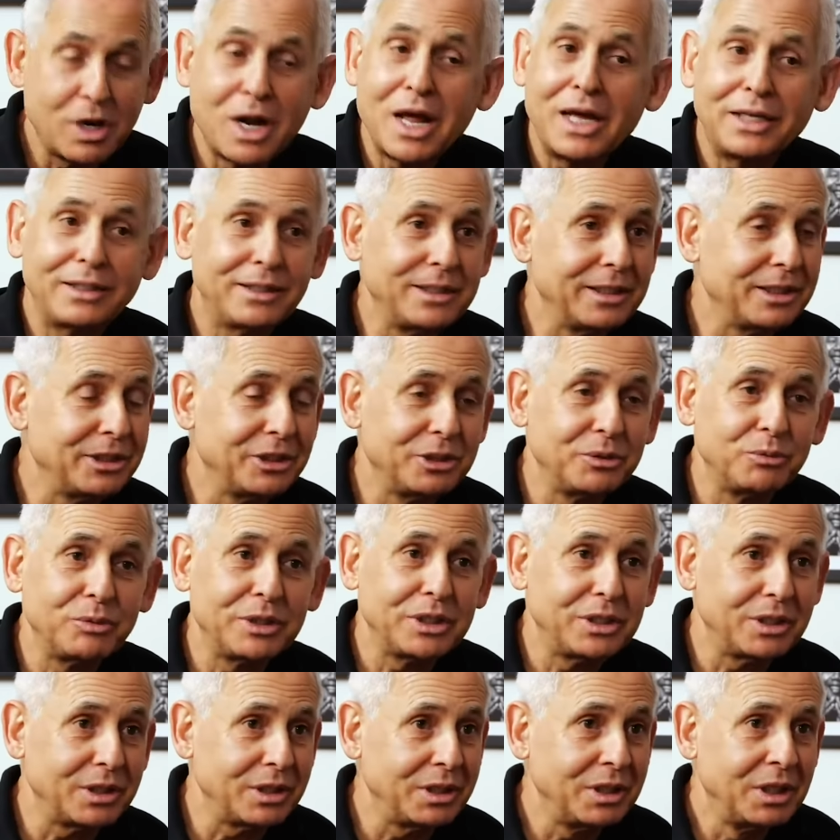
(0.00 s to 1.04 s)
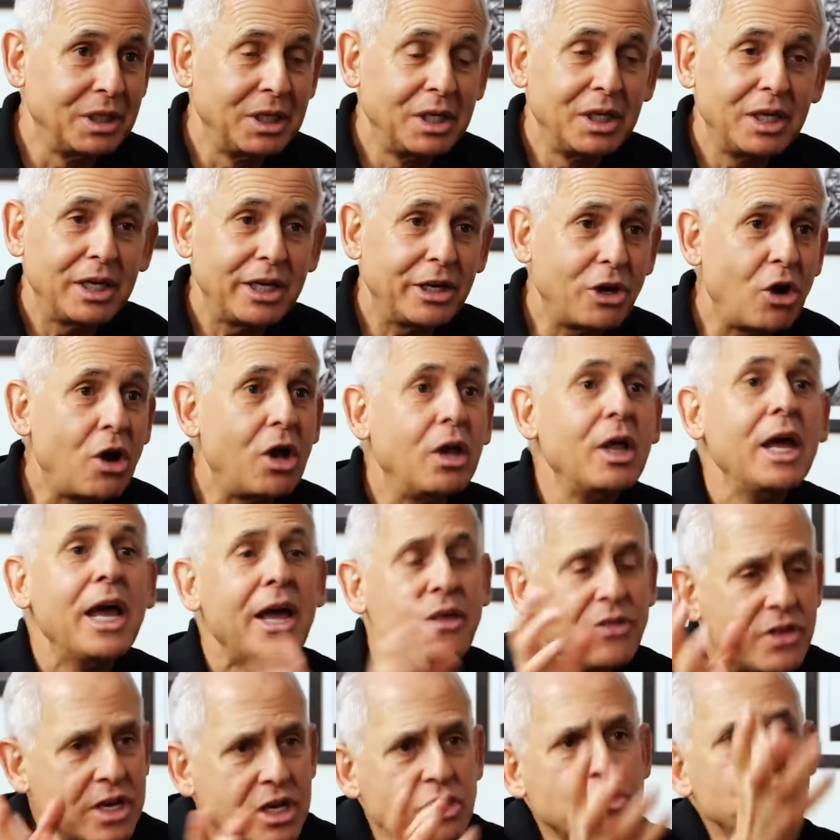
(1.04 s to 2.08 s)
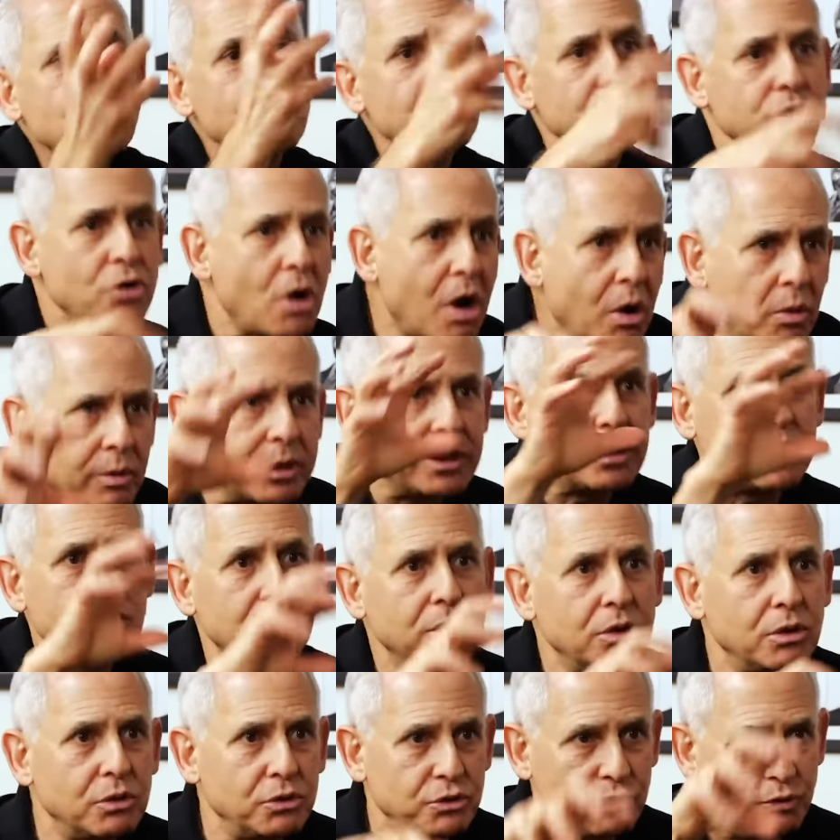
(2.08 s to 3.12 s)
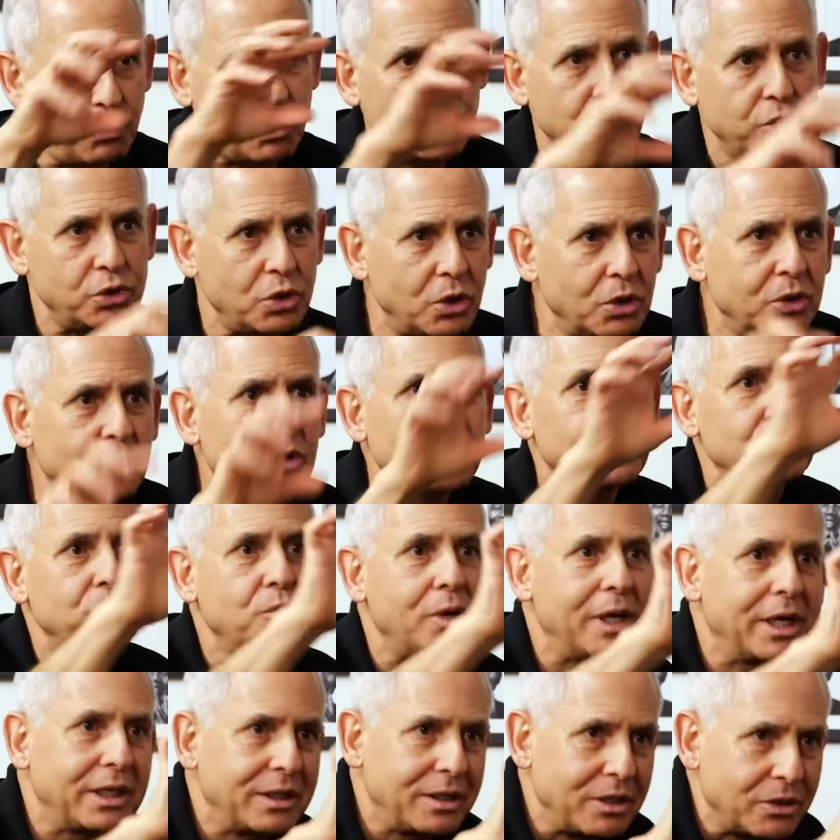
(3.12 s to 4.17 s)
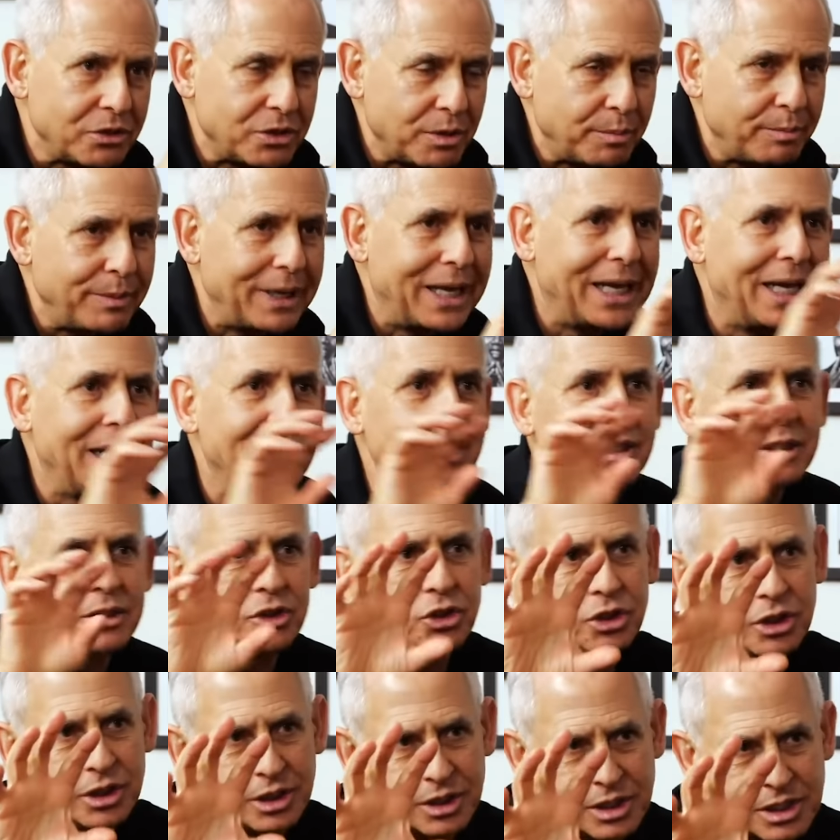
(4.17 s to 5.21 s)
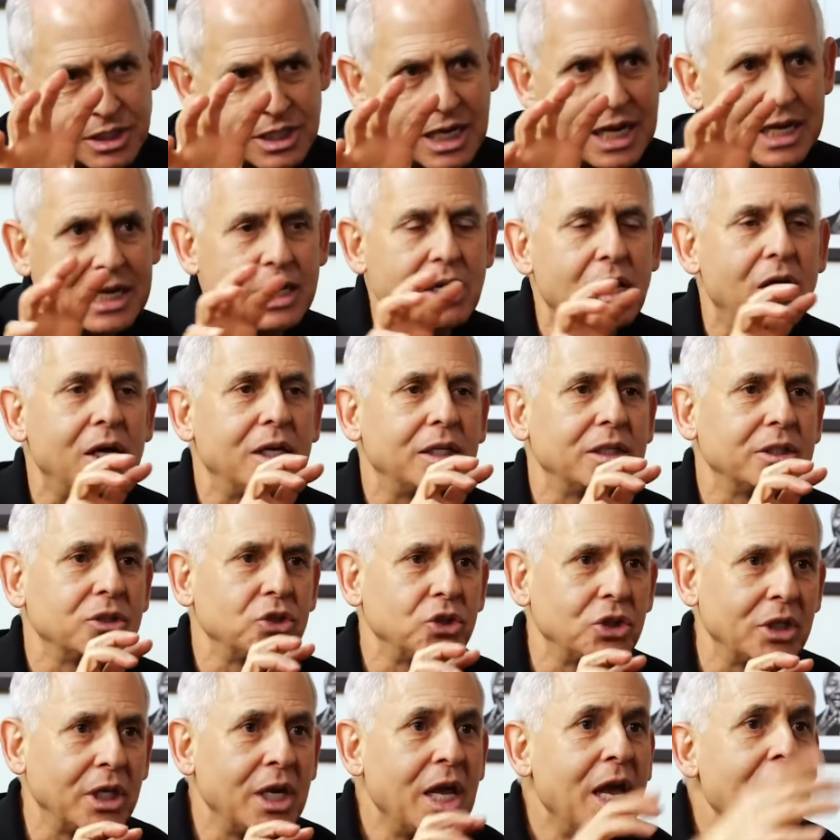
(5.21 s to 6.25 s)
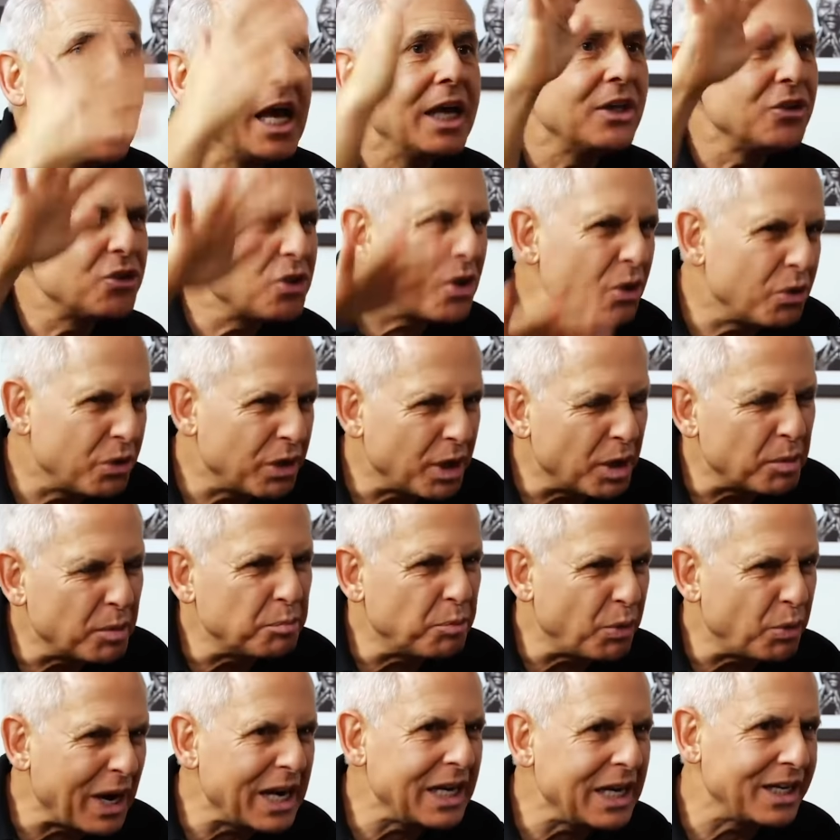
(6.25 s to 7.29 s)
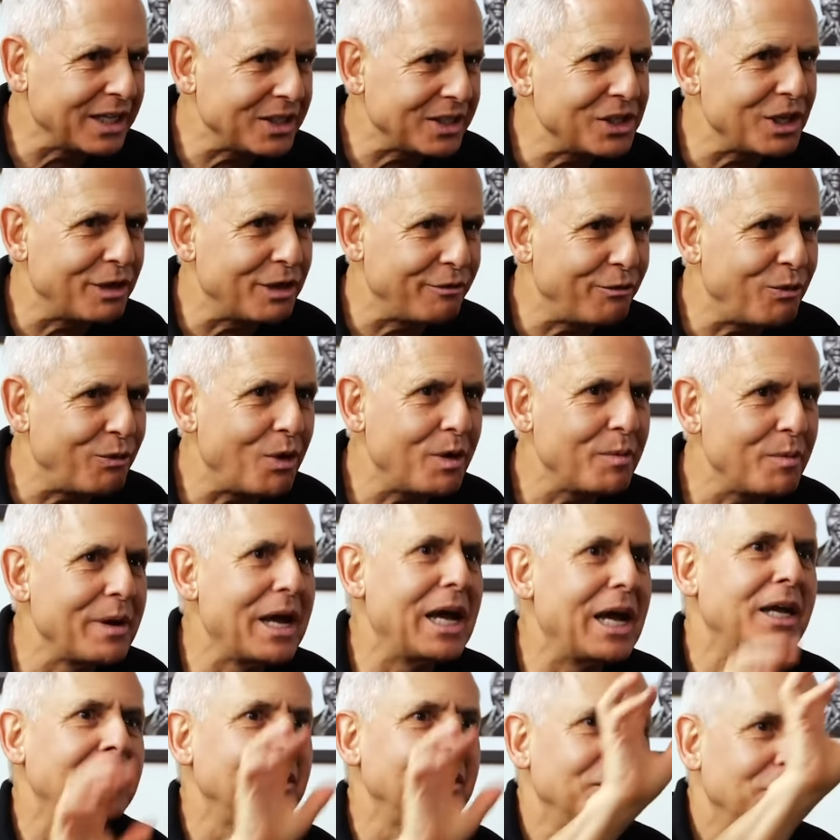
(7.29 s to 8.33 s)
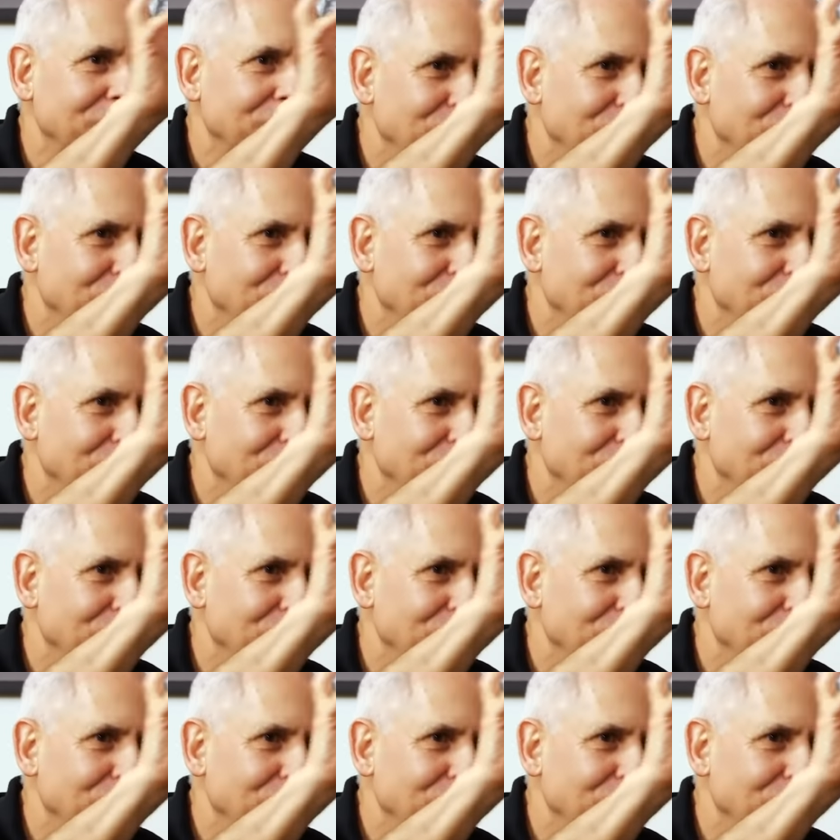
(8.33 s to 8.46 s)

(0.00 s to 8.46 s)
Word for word: We're not dealing with it yeah. at all. And the issue is always in those four circles, right? There's a biology, a psychology. And so the Brain XL format,